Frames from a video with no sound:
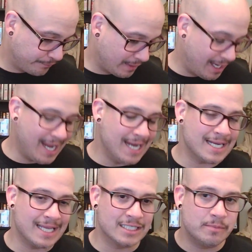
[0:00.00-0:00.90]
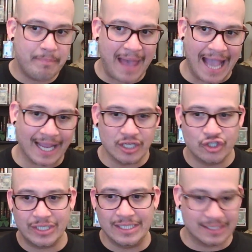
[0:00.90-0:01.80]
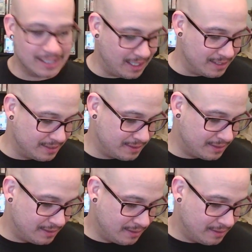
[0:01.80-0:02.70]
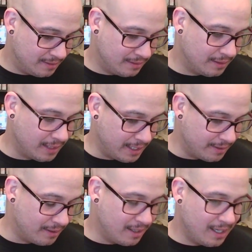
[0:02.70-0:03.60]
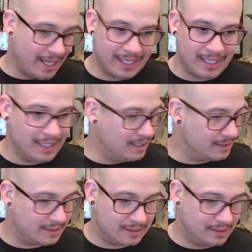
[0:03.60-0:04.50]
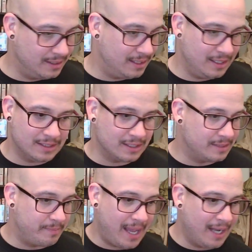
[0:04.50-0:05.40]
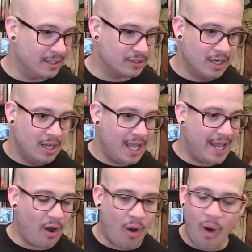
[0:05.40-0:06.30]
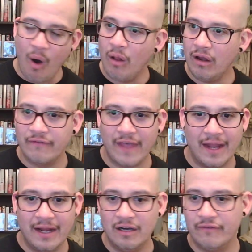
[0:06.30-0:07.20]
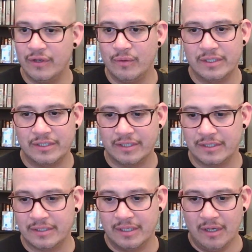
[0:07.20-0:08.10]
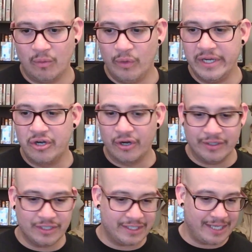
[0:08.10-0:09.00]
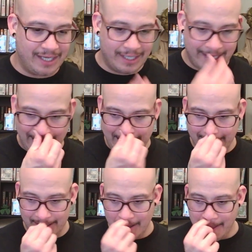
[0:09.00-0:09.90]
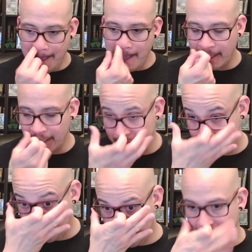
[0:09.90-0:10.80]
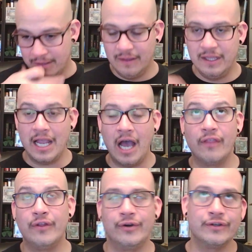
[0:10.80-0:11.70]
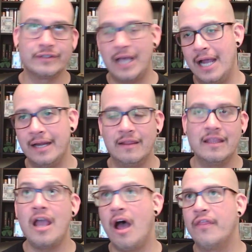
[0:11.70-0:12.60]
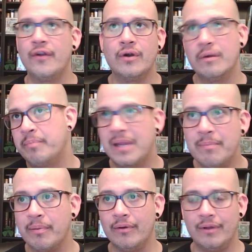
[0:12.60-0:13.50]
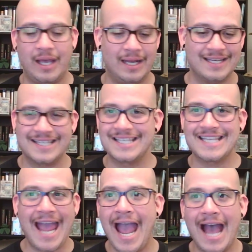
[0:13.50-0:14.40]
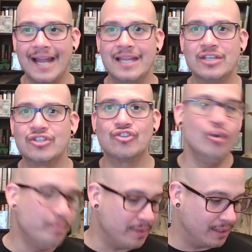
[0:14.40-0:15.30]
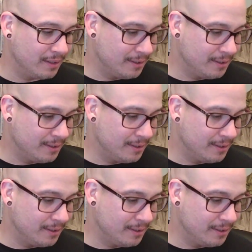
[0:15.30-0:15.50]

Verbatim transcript: Hate is baggage, he says later, and it is. It is. It's baggage. And all of that interview is just regurgitated hate against the other side, the other people. And it's sad. It's stupid.